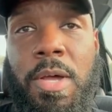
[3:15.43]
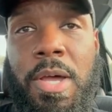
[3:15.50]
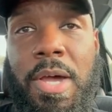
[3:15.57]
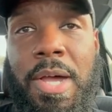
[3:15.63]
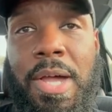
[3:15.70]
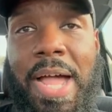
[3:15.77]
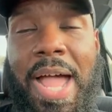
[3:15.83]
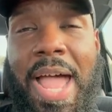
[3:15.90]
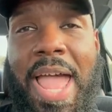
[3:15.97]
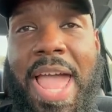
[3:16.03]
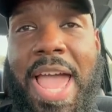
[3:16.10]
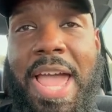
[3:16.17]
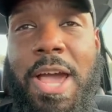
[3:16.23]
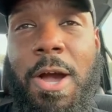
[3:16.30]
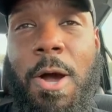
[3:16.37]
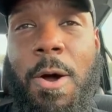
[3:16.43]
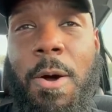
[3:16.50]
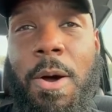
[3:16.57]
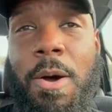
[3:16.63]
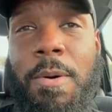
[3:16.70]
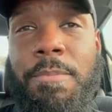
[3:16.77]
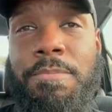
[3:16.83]
I had
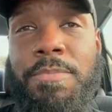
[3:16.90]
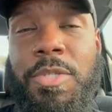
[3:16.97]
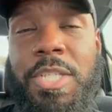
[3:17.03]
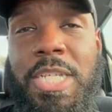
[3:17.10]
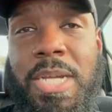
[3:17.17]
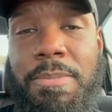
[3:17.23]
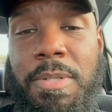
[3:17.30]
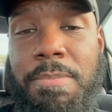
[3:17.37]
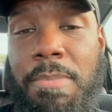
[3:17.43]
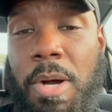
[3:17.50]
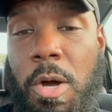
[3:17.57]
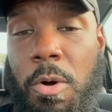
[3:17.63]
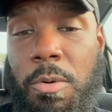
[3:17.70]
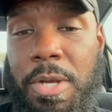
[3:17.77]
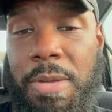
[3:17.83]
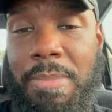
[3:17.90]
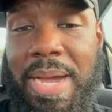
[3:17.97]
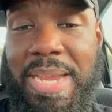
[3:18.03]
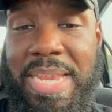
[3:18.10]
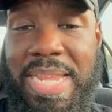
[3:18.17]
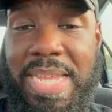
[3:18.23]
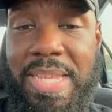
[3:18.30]
a chipped bone in
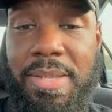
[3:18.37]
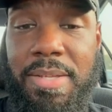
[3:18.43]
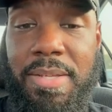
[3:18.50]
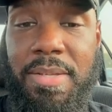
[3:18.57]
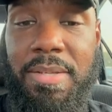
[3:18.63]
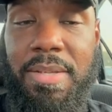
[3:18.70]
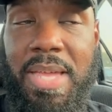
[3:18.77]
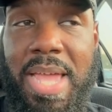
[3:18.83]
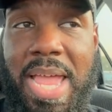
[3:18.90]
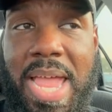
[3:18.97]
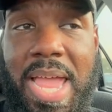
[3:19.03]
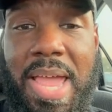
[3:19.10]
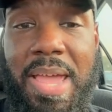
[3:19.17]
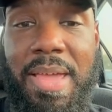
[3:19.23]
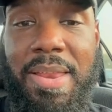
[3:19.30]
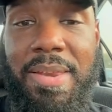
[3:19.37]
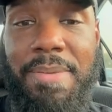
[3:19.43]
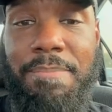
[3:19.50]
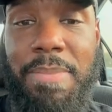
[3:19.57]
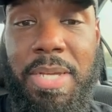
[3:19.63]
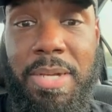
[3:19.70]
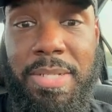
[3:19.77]
my knee,
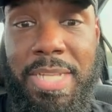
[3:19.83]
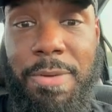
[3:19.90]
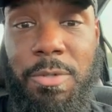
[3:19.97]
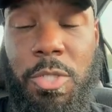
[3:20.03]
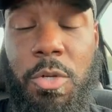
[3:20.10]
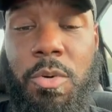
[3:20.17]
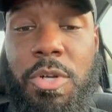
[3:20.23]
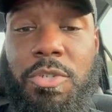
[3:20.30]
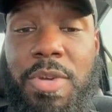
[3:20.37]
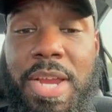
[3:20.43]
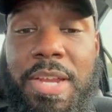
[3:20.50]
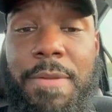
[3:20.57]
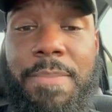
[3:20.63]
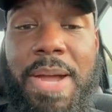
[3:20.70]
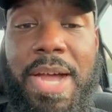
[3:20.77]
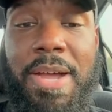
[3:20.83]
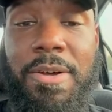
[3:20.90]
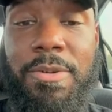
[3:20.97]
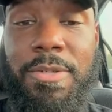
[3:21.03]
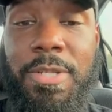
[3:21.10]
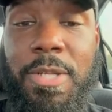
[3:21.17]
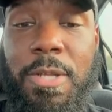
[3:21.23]
and because I was 280
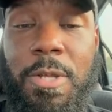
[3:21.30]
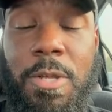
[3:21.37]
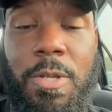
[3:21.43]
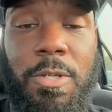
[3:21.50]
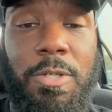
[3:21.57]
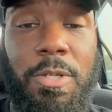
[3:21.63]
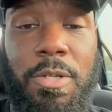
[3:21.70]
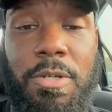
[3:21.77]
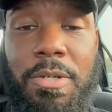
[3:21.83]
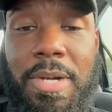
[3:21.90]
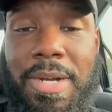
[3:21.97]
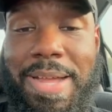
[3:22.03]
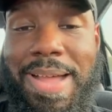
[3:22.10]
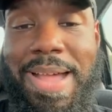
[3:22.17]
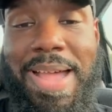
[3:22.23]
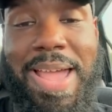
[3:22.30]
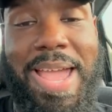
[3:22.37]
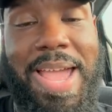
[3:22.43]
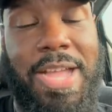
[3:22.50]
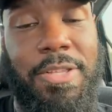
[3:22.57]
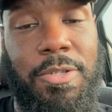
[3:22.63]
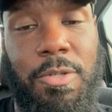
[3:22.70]
pounds, so I
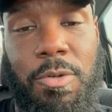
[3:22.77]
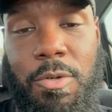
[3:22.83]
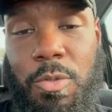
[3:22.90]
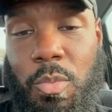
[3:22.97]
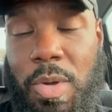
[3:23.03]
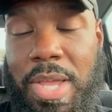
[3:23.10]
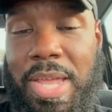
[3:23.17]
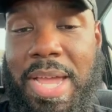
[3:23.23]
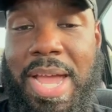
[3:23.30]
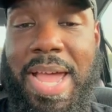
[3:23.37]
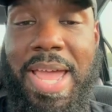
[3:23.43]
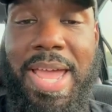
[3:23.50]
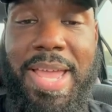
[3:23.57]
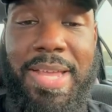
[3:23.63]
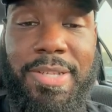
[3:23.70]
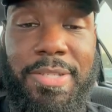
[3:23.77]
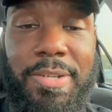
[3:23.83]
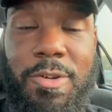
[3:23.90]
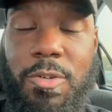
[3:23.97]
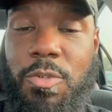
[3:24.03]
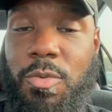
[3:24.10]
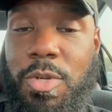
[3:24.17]
had to lose weight. I had
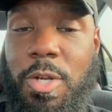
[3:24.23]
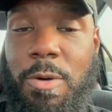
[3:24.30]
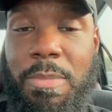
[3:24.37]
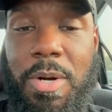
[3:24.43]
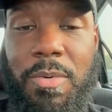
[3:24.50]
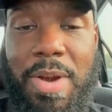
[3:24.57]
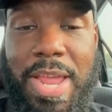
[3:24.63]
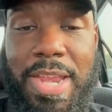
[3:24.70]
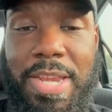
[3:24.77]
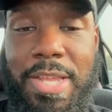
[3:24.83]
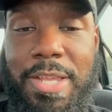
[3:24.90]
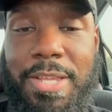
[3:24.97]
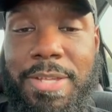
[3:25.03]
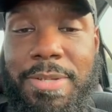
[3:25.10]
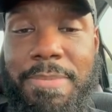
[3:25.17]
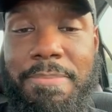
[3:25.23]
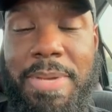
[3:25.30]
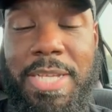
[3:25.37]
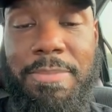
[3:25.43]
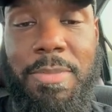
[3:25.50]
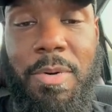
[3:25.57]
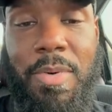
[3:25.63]
surgery on my right knee,
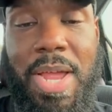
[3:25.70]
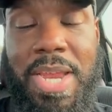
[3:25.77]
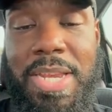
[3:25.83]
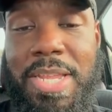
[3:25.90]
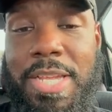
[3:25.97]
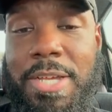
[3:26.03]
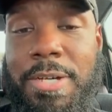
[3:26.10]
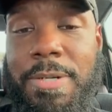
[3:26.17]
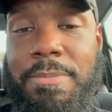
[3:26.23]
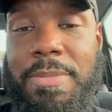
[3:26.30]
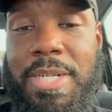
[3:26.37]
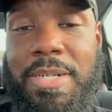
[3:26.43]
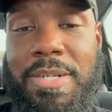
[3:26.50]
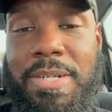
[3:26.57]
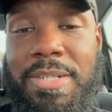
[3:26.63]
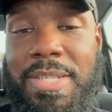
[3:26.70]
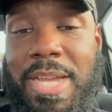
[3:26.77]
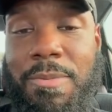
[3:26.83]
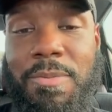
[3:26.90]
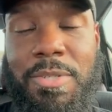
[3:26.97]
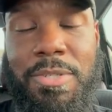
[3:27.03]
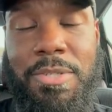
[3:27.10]
messed my right knee up because
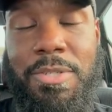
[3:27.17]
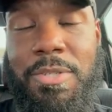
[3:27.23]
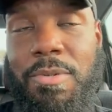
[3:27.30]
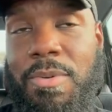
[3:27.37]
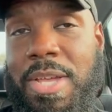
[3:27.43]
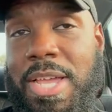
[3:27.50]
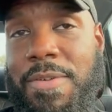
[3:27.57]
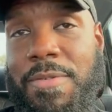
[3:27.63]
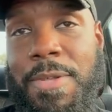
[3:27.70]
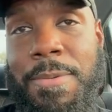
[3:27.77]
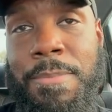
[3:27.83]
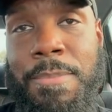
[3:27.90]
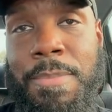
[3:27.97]
I was just too heavy.